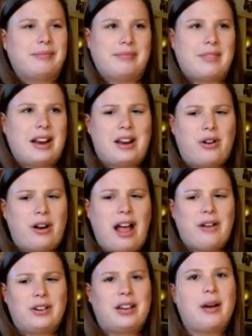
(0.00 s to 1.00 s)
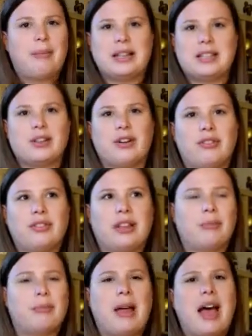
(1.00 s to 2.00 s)
and I don't I haven't cut myself
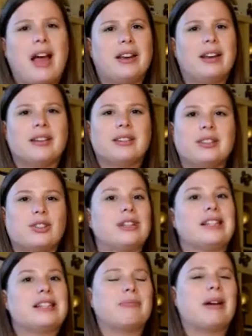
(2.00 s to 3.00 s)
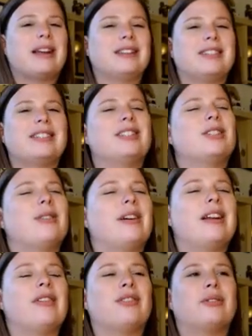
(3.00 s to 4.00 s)
like bad during this pregnancy, so I
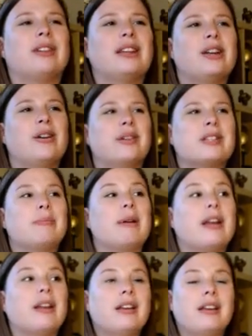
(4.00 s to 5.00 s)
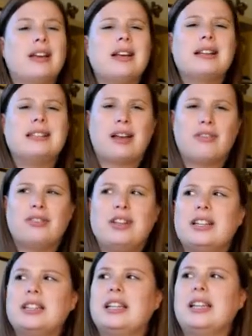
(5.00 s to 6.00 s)
never really noticed, but
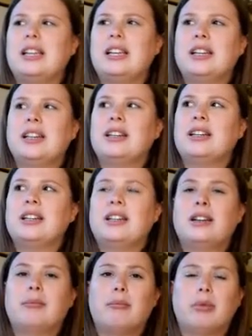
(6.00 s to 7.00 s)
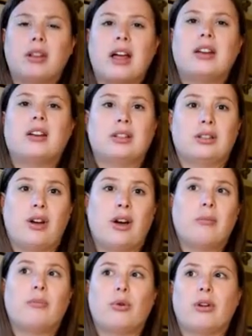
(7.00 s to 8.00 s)
definitely bled a
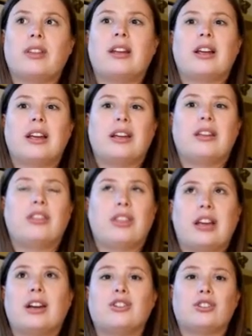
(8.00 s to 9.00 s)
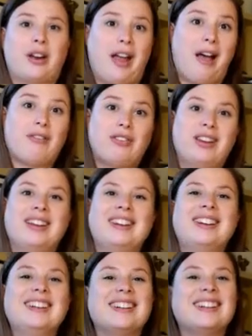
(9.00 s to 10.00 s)
lot more than I think I should
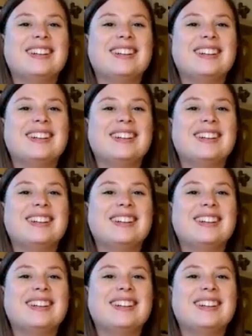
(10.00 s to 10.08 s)
have.